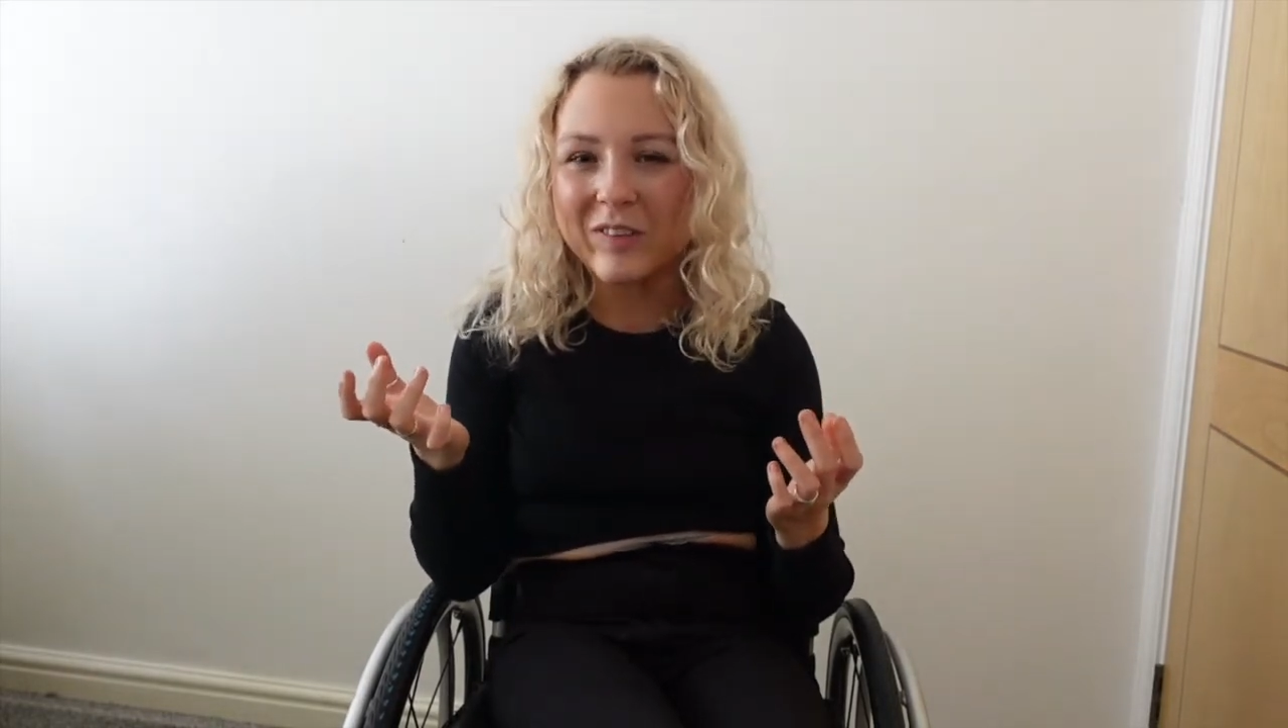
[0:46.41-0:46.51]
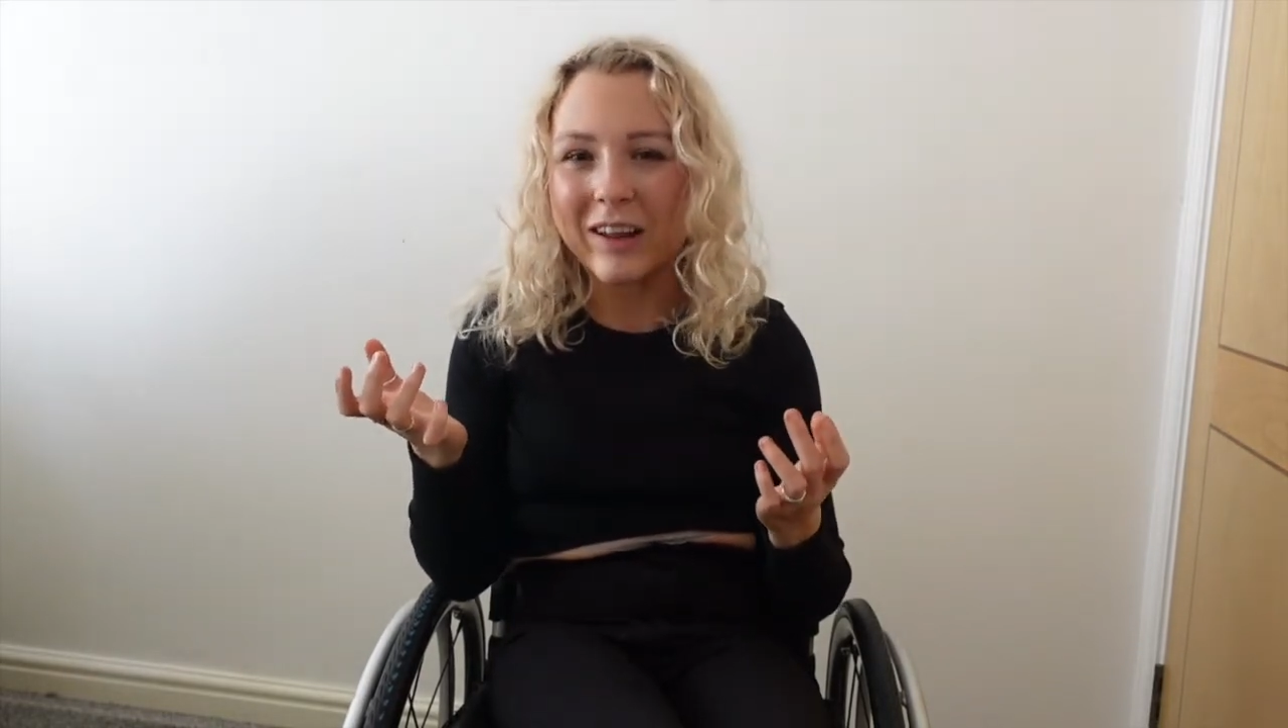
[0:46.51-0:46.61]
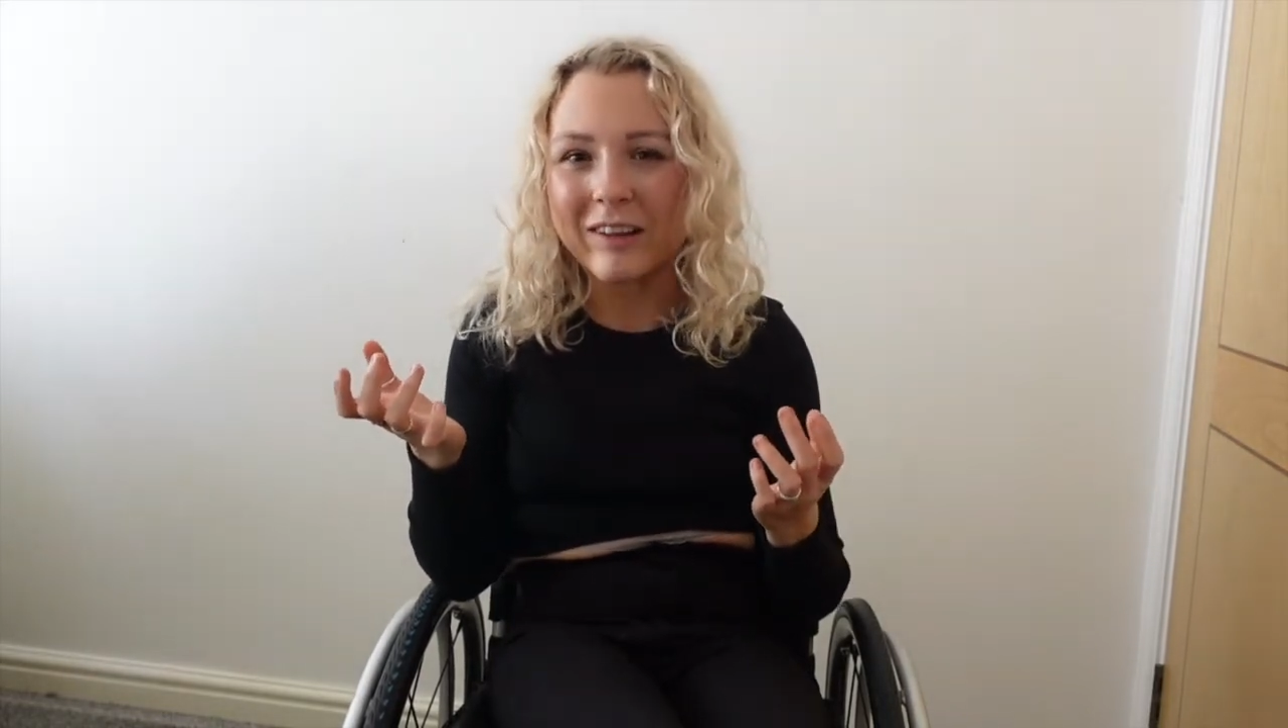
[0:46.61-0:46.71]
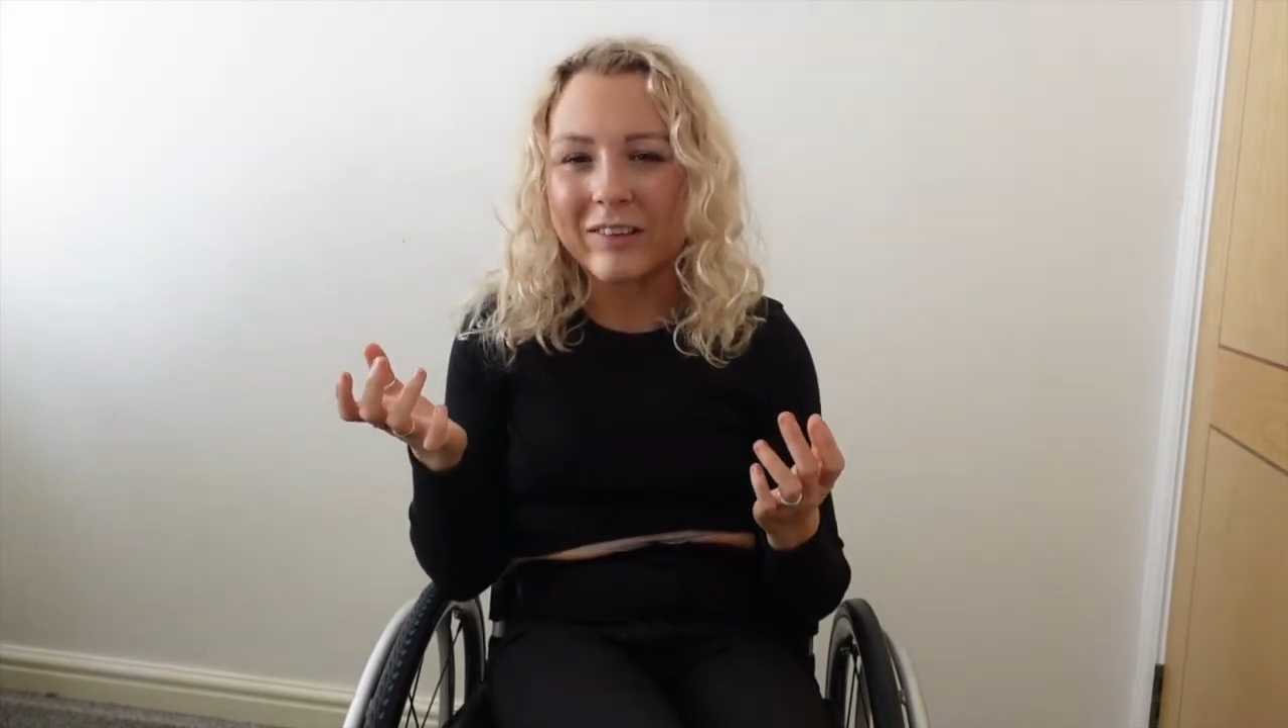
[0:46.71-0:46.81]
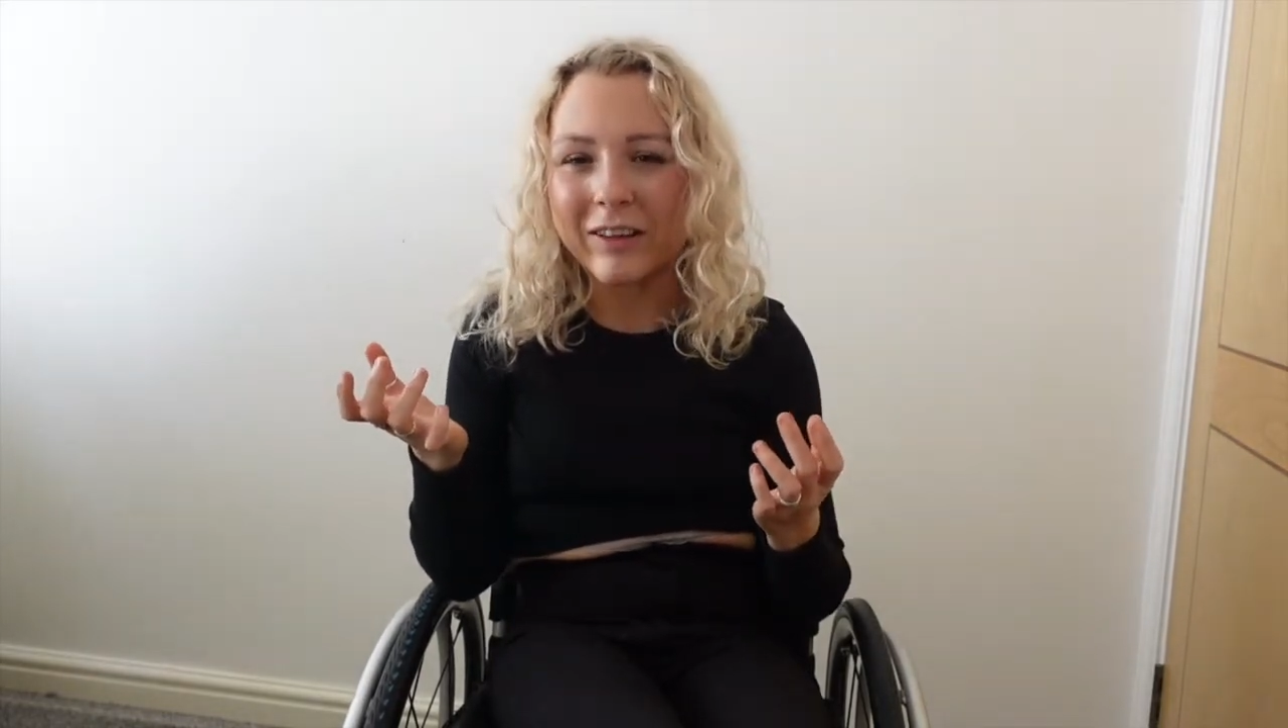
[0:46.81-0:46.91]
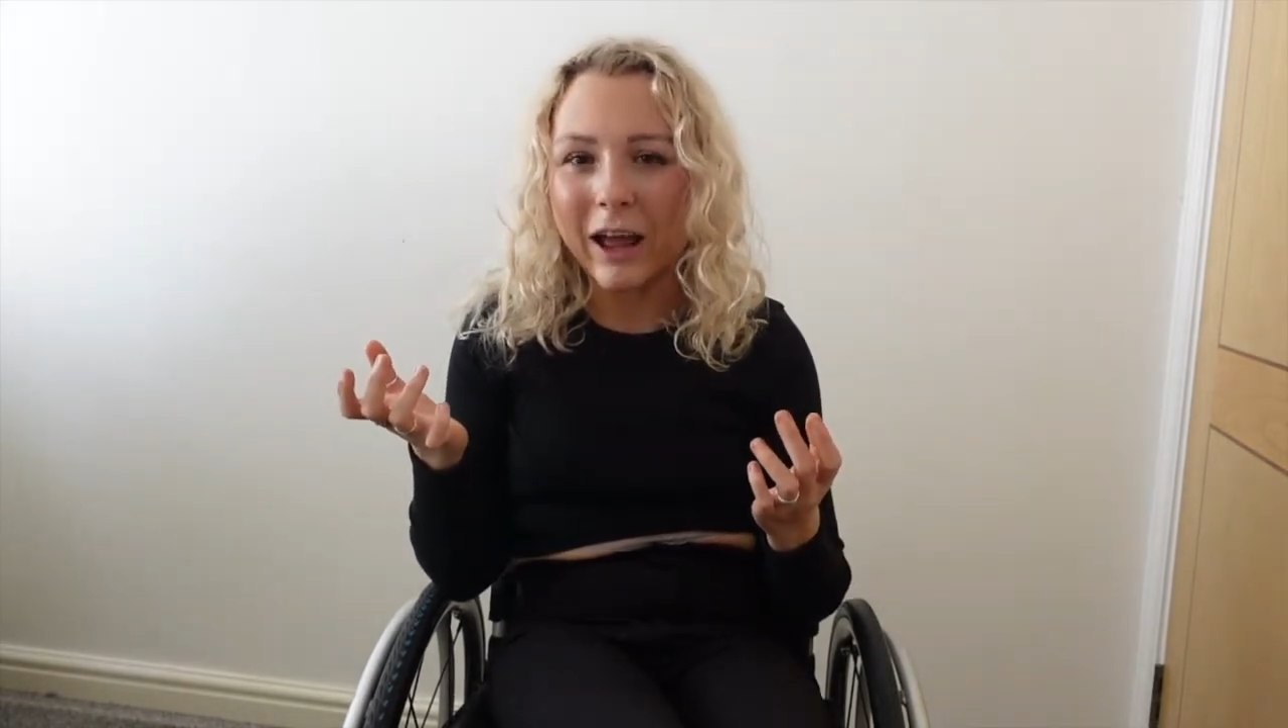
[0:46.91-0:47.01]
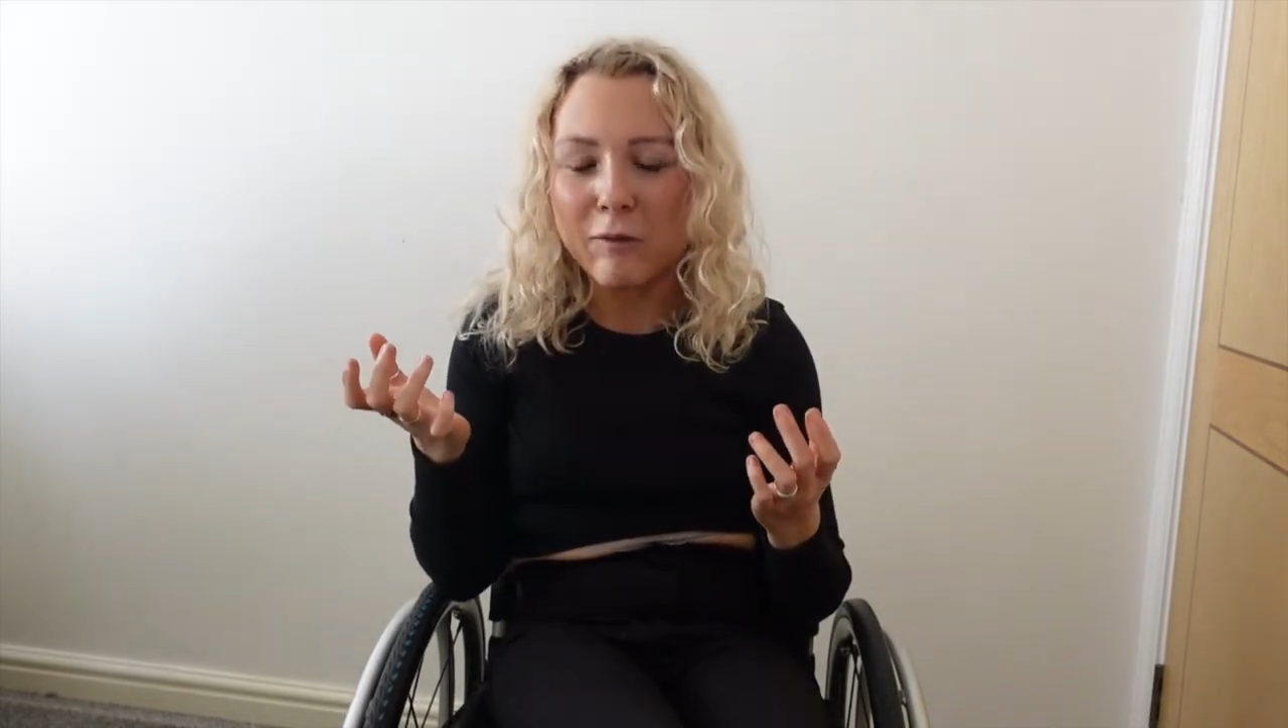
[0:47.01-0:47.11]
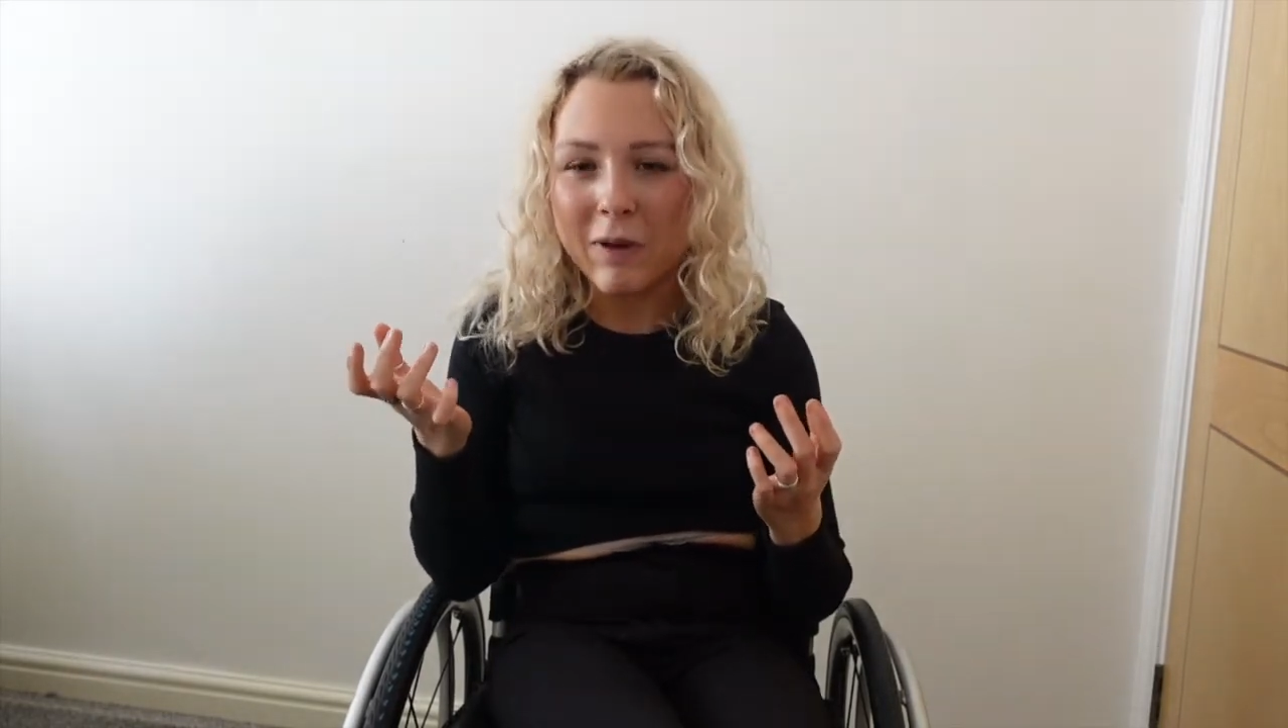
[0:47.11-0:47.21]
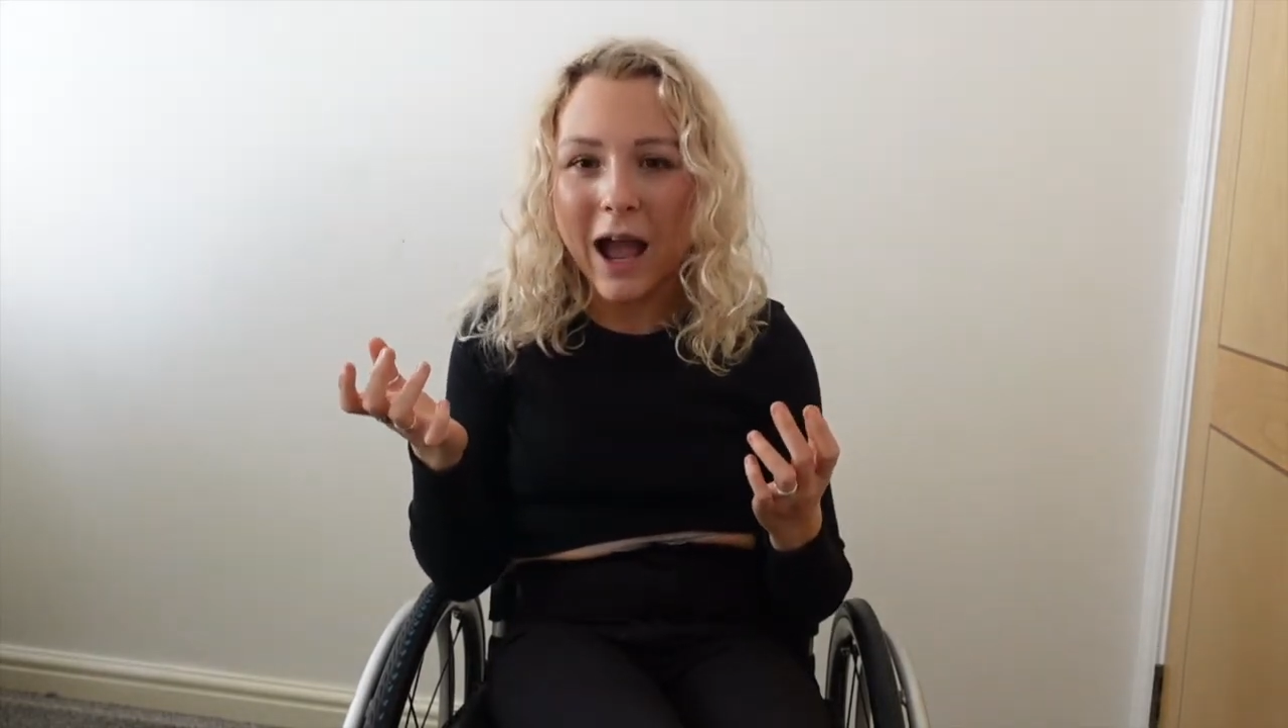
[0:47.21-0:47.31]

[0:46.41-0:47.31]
is that I'm